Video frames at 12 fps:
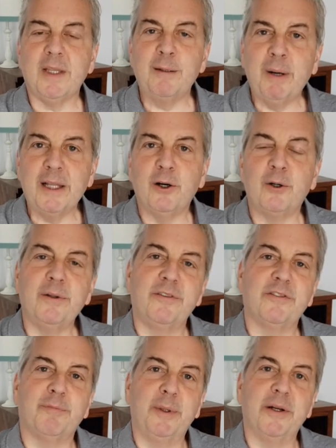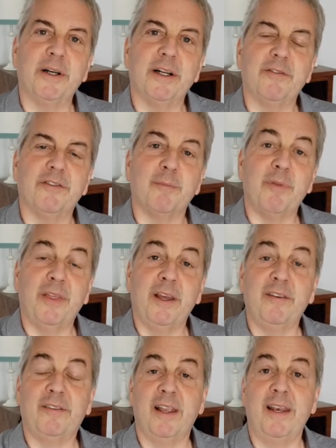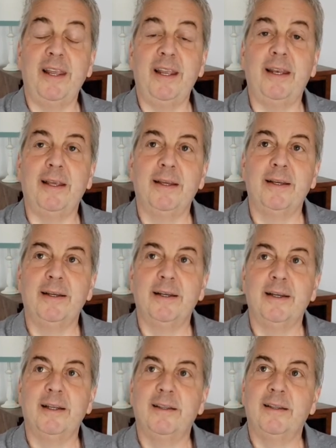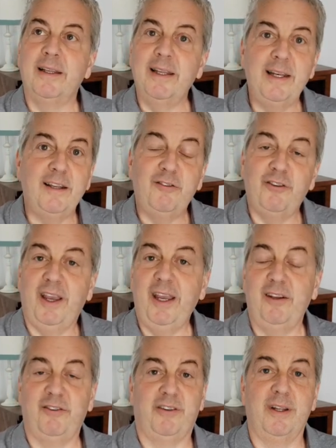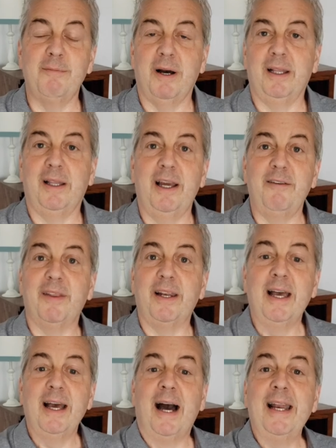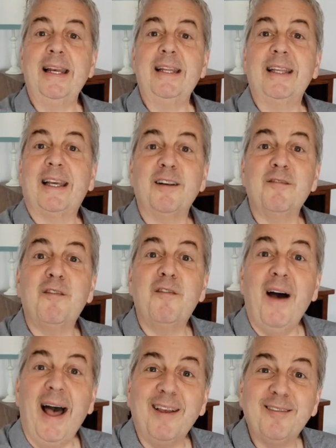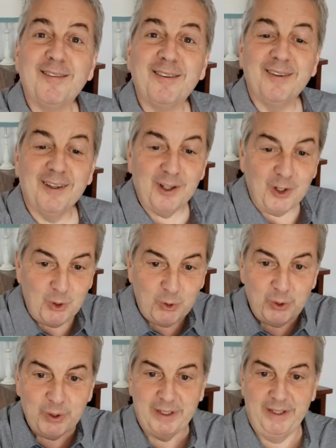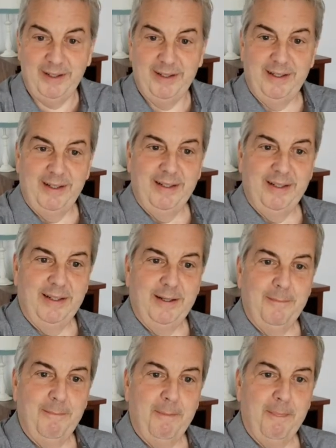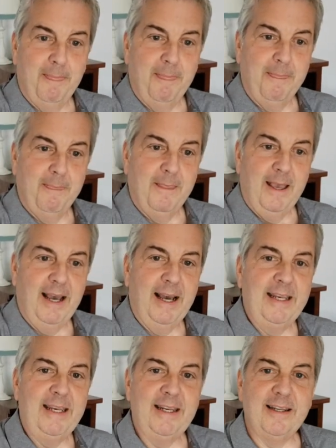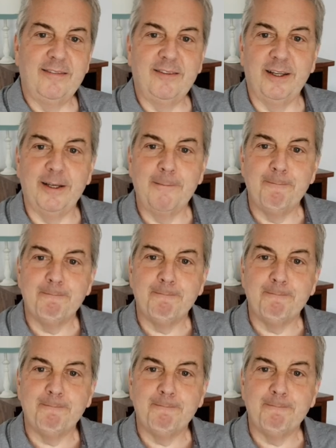by the Holy Spirit of some things that needed changed in my life, that I needed to confess to the Lord. I needed to